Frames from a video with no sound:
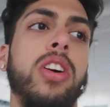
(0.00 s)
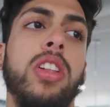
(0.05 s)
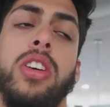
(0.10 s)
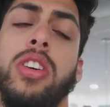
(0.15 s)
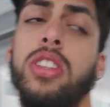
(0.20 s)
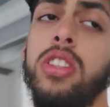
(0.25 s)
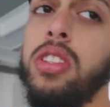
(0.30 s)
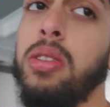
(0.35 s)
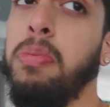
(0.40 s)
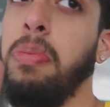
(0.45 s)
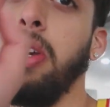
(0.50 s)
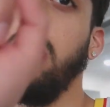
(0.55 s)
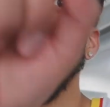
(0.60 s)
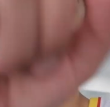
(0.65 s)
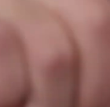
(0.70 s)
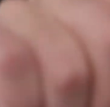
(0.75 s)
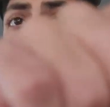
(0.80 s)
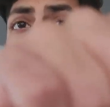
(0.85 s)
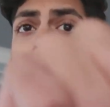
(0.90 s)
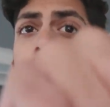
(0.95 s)
Look, look, there's a
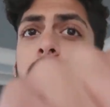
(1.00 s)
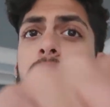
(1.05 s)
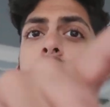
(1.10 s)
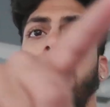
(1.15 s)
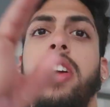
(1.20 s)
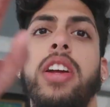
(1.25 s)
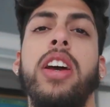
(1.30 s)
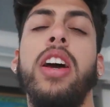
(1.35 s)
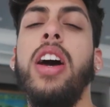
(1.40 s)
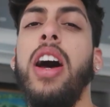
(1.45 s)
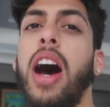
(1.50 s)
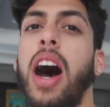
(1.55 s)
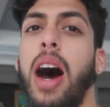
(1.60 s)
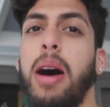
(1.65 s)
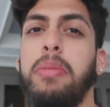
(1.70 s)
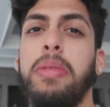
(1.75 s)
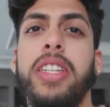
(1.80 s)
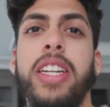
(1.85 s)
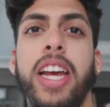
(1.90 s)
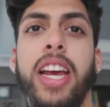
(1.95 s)
piss over there, right?
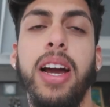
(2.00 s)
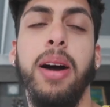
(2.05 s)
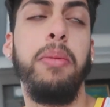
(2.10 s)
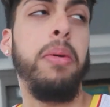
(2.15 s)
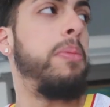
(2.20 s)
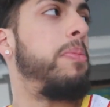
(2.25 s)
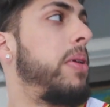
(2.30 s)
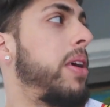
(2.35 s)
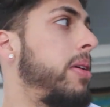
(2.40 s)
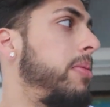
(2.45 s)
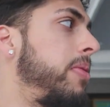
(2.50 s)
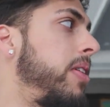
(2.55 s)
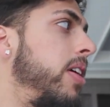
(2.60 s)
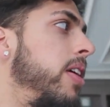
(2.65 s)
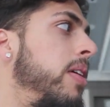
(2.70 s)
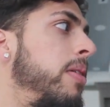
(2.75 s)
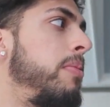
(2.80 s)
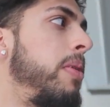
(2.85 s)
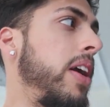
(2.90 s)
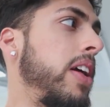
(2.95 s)
I'm gonna take, I'm gonna bring him
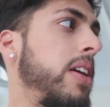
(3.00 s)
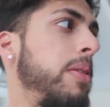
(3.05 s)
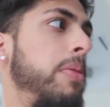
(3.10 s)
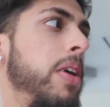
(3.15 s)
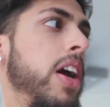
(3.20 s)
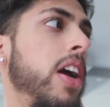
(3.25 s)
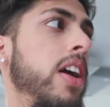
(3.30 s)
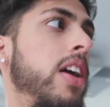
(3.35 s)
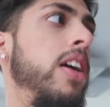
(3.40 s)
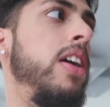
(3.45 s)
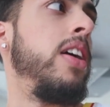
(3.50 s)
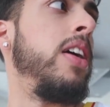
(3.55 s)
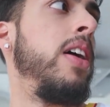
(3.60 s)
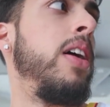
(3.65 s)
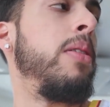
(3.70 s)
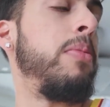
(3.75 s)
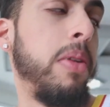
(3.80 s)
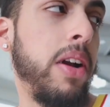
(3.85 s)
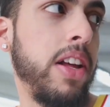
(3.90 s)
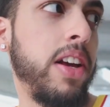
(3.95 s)
here. Buddy, come here.
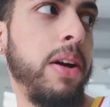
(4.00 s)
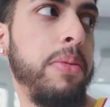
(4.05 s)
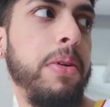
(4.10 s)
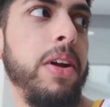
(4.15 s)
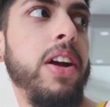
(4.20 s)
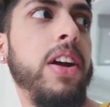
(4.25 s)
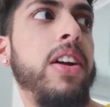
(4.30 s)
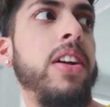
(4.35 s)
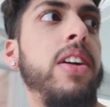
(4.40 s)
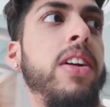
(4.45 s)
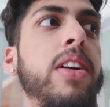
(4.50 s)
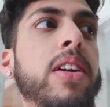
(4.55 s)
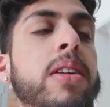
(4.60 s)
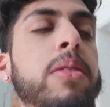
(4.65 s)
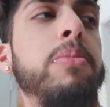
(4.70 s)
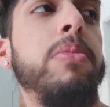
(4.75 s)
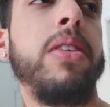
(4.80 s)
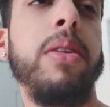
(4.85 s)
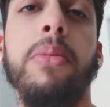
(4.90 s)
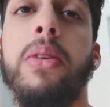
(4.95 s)
Buddy, come here.
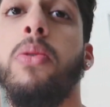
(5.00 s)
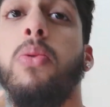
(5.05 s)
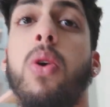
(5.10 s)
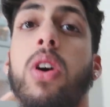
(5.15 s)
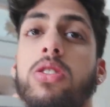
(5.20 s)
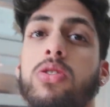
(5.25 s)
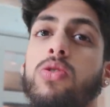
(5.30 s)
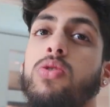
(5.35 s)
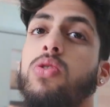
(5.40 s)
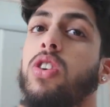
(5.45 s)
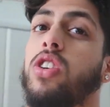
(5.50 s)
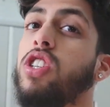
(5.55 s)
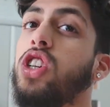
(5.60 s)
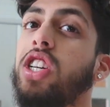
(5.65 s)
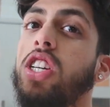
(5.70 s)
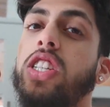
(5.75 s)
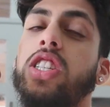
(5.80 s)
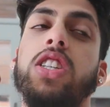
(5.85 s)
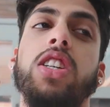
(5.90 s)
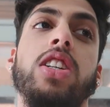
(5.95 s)
Come here, watch, watch, watch.
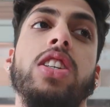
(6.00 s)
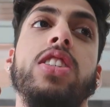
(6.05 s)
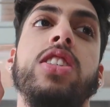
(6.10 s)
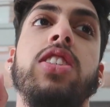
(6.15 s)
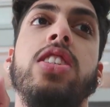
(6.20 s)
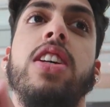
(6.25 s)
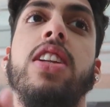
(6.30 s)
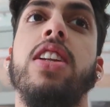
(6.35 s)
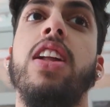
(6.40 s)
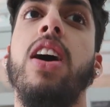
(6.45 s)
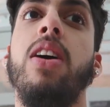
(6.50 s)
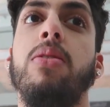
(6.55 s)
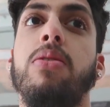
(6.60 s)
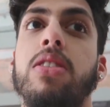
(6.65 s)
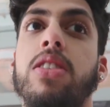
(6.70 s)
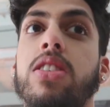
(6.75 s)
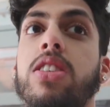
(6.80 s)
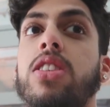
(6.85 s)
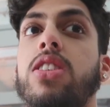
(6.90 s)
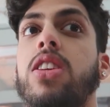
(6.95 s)
He's gonna sit
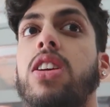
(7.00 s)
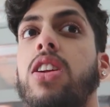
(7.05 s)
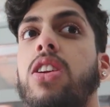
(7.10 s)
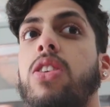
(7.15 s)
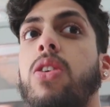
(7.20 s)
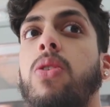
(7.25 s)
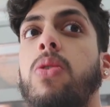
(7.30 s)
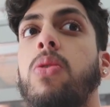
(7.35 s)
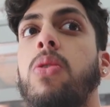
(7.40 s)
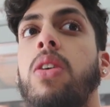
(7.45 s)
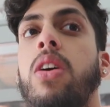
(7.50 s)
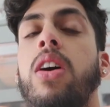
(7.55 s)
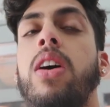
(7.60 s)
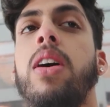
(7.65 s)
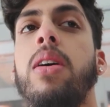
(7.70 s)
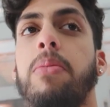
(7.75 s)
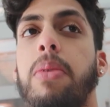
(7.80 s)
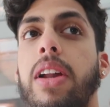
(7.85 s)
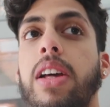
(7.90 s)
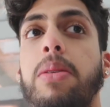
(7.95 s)
down because he's gonna know.
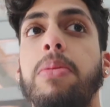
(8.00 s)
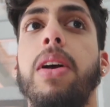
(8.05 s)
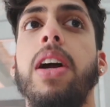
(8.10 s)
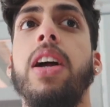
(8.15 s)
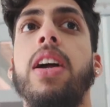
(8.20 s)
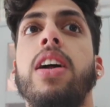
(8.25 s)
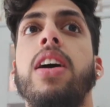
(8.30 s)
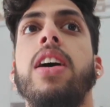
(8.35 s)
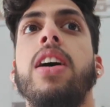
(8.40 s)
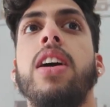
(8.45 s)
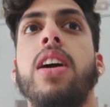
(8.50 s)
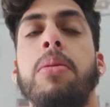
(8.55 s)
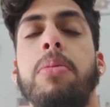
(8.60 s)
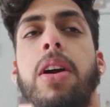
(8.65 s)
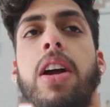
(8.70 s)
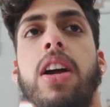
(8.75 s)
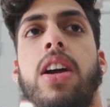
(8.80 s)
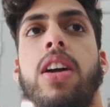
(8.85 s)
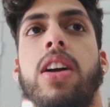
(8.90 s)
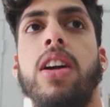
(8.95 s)
Buddy, come here.
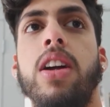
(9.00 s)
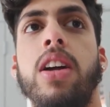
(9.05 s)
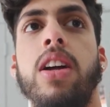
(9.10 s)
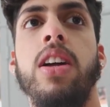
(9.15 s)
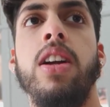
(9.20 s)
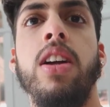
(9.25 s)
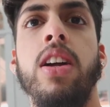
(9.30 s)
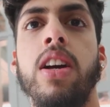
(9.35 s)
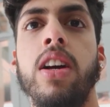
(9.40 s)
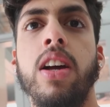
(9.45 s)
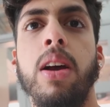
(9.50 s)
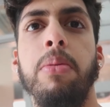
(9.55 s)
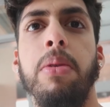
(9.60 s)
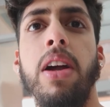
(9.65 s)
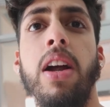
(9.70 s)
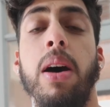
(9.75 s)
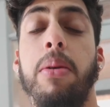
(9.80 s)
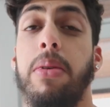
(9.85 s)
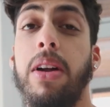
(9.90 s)
Come here. Come here.